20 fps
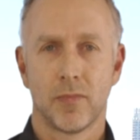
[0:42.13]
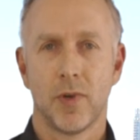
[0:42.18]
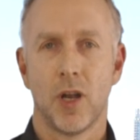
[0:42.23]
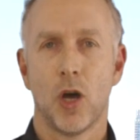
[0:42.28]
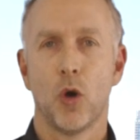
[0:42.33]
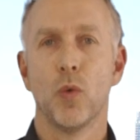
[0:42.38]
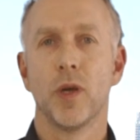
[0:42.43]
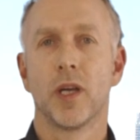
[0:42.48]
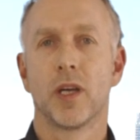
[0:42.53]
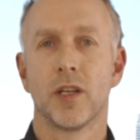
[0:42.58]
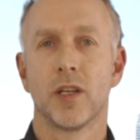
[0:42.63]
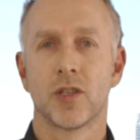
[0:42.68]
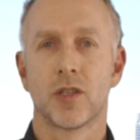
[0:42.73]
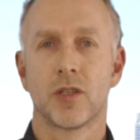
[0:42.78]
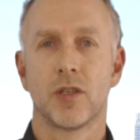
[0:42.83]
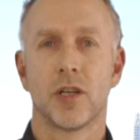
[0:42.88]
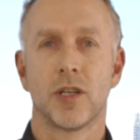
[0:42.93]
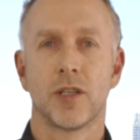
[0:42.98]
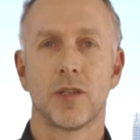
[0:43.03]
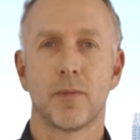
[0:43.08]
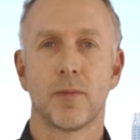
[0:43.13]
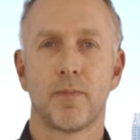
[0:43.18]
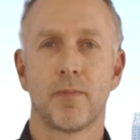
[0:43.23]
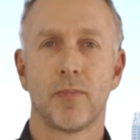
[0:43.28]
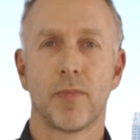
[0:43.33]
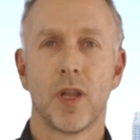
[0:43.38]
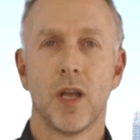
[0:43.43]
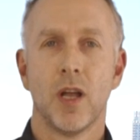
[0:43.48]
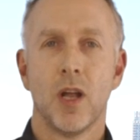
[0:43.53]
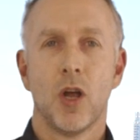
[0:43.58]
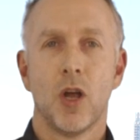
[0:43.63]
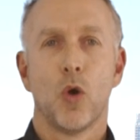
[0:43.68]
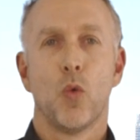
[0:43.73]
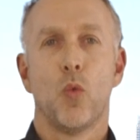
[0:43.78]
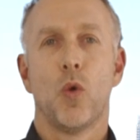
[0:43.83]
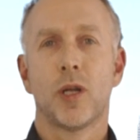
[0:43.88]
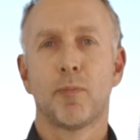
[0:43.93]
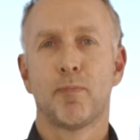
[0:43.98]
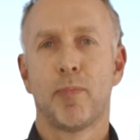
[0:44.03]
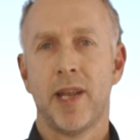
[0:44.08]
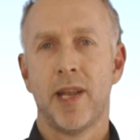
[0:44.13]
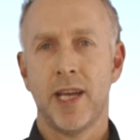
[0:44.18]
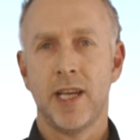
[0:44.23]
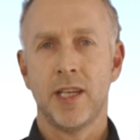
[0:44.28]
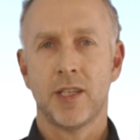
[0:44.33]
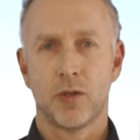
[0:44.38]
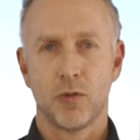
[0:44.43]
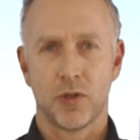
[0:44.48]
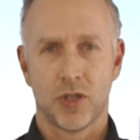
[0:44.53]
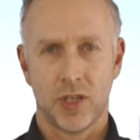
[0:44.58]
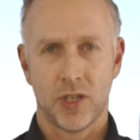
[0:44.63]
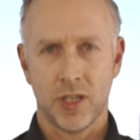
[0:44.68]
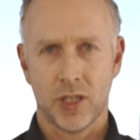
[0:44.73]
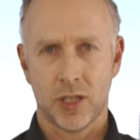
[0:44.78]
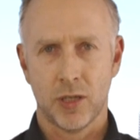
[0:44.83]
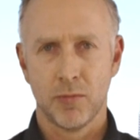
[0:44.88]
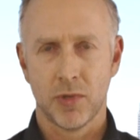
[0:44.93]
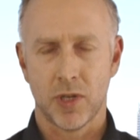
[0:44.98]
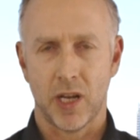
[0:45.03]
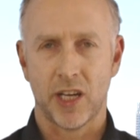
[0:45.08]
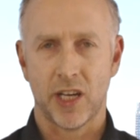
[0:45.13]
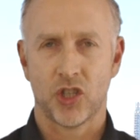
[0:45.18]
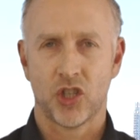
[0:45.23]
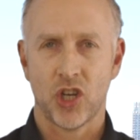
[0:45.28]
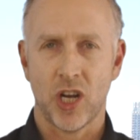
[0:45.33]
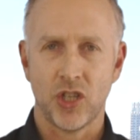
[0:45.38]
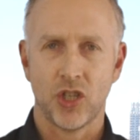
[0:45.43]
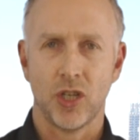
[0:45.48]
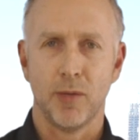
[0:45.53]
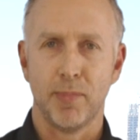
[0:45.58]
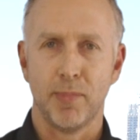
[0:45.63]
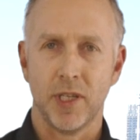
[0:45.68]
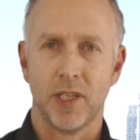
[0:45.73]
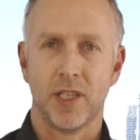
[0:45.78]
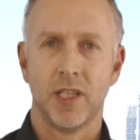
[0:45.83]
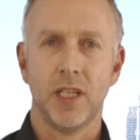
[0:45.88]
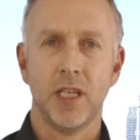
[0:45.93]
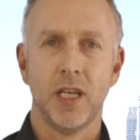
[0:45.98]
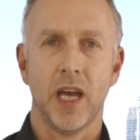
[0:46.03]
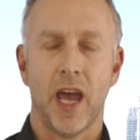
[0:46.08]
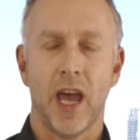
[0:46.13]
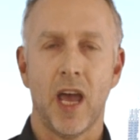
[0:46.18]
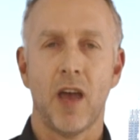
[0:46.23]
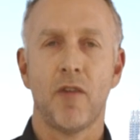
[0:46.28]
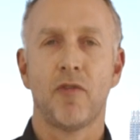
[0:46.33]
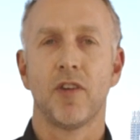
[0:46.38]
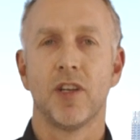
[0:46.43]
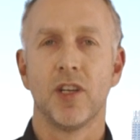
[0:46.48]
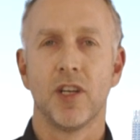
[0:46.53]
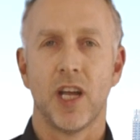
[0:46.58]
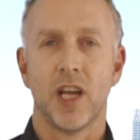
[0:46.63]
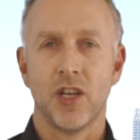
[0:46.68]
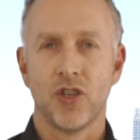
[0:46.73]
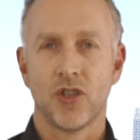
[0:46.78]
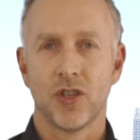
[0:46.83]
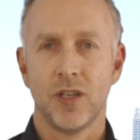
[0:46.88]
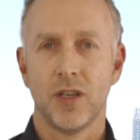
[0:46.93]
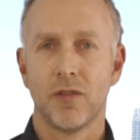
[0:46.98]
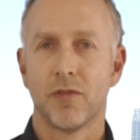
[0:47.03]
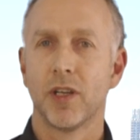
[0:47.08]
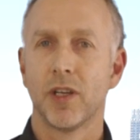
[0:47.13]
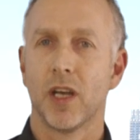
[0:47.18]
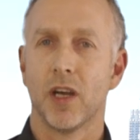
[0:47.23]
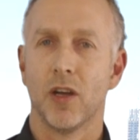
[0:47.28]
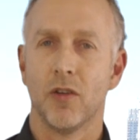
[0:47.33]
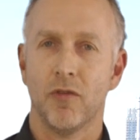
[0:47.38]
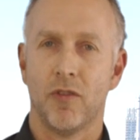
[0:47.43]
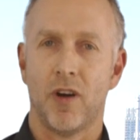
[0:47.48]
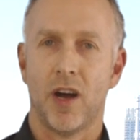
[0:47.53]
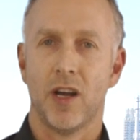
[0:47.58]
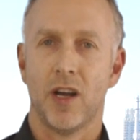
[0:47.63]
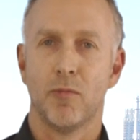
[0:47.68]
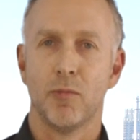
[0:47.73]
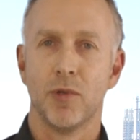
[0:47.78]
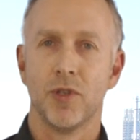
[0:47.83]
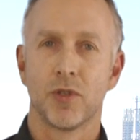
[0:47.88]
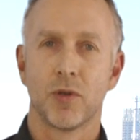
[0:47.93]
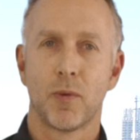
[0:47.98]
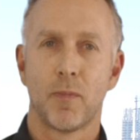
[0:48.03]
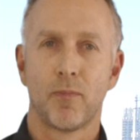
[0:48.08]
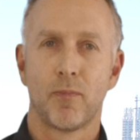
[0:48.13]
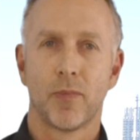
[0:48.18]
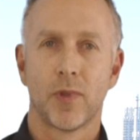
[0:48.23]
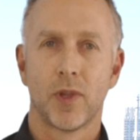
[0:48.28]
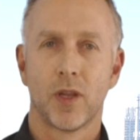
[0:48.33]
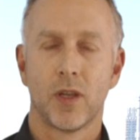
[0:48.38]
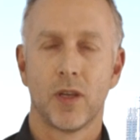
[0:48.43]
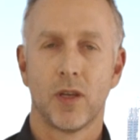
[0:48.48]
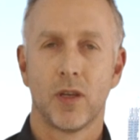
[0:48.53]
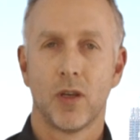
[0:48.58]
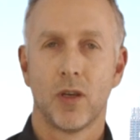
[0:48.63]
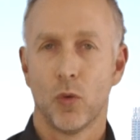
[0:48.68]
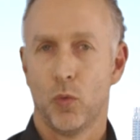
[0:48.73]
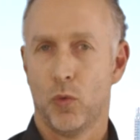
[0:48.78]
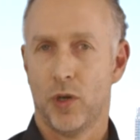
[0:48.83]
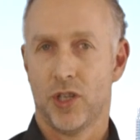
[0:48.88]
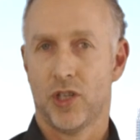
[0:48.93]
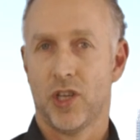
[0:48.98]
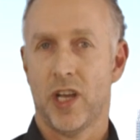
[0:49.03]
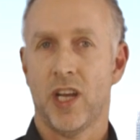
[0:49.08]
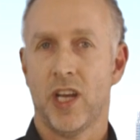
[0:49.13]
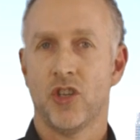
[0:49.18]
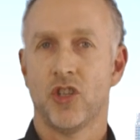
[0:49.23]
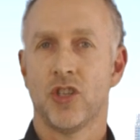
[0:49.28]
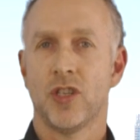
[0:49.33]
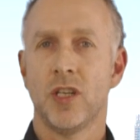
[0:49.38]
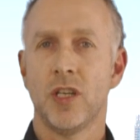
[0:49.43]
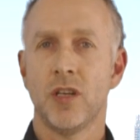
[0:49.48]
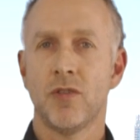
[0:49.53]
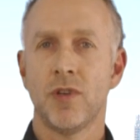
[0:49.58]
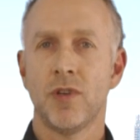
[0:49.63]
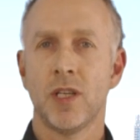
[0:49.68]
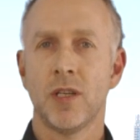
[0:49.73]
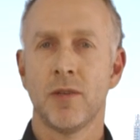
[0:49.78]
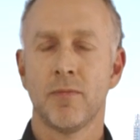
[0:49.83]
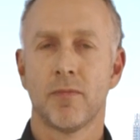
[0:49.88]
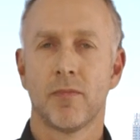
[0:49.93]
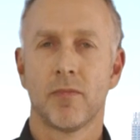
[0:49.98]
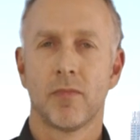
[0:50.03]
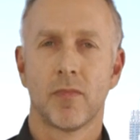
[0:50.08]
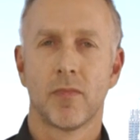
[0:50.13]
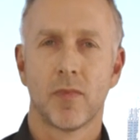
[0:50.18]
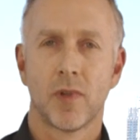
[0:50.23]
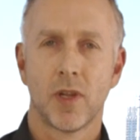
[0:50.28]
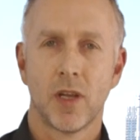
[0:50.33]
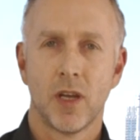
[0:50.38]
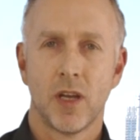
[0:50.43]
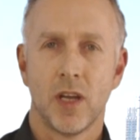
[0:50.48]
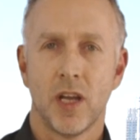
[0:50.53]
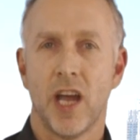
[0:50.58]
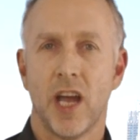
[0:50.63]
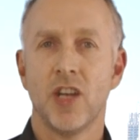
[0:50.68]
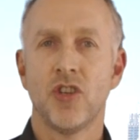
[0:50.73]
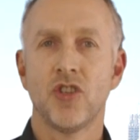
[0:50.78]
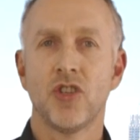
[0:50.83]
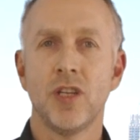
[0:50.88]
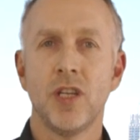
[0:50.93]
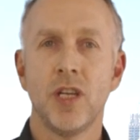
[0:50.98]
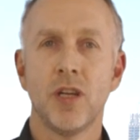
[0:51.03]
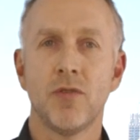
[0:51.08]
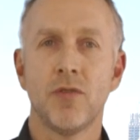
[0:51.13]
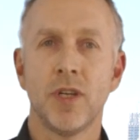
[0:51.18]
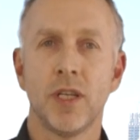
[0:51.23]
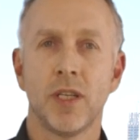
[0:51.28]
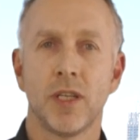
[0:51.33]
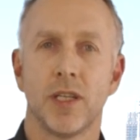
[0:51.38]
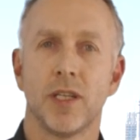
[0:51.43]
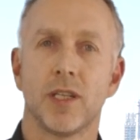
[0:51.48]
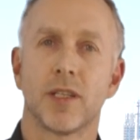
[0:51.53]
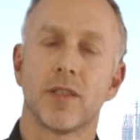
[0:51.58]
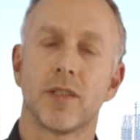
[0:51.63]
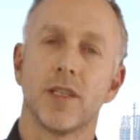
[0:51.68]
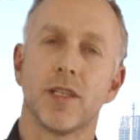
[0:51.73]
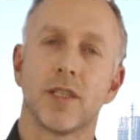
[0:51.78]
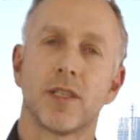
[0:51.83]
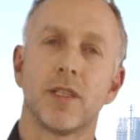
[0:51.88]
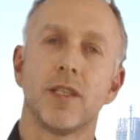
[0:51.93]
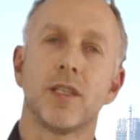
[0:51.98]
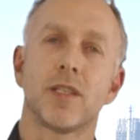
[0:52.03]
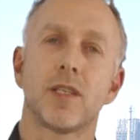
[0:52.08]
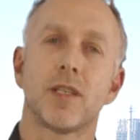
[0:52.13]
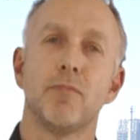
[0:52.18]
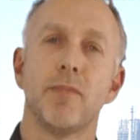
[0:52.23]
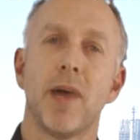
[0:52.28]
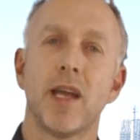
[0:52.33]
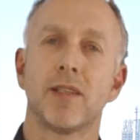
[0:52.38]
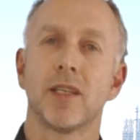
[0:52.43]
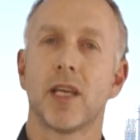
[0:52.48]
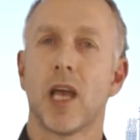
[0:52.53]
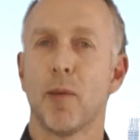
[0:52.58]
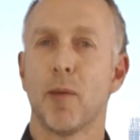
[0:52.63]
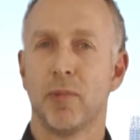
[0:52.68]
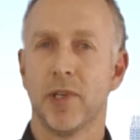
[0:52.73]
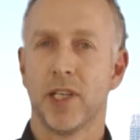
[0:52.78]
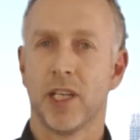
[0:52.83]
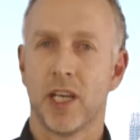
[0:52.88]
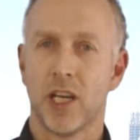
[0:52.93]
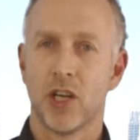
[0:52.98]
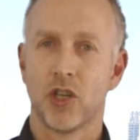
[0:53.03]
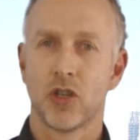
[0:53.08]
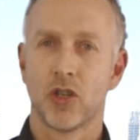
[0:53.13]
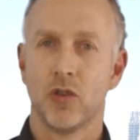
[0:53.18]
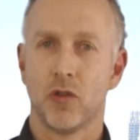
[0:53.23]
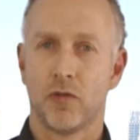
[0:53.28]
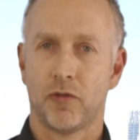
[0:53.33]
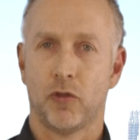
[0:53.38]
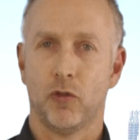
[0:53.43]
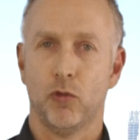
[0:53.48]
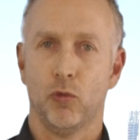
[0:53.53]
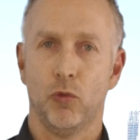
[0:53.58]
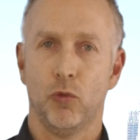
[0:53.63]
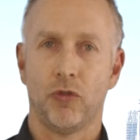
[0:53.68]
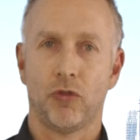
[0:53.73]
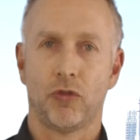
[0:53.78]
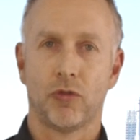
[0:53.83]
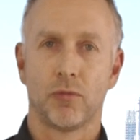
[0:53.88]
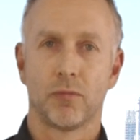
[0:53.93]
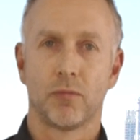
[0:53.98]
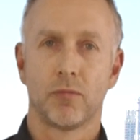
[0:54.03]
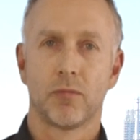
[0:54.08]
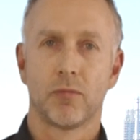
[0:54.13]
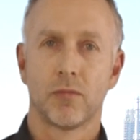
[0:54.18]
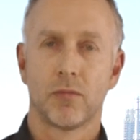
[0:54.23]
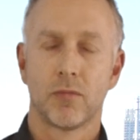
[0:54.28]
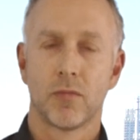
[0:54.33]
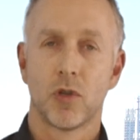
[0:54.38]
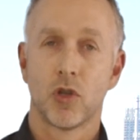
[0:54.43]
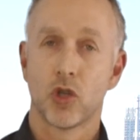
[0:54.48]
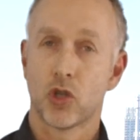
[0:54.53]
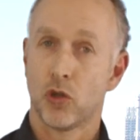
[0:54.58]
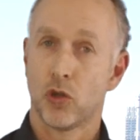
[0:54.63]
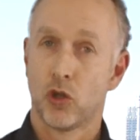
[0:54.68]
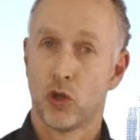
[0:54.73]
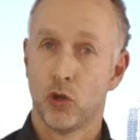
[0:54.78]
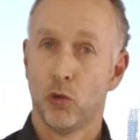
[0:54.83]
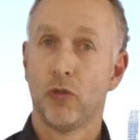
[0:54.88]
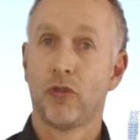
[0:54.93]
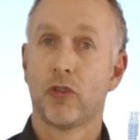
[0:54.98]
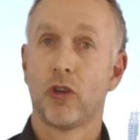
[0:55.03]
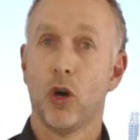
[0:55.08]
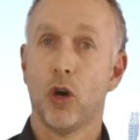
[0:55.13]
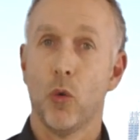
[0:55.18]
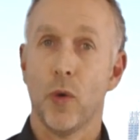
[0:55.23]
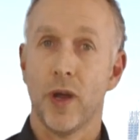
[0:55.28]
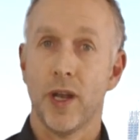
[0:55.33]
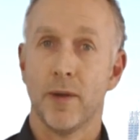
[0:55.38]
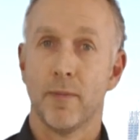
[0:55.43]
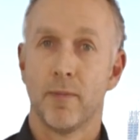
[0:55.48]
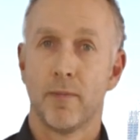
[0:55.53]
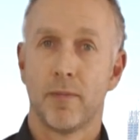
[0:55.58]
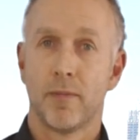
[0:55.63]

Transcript: Now we can start. What place do systems like ChatGPT have in an engineering environment? What is engineering? Engineering is the systematic application of tools. So tools go in.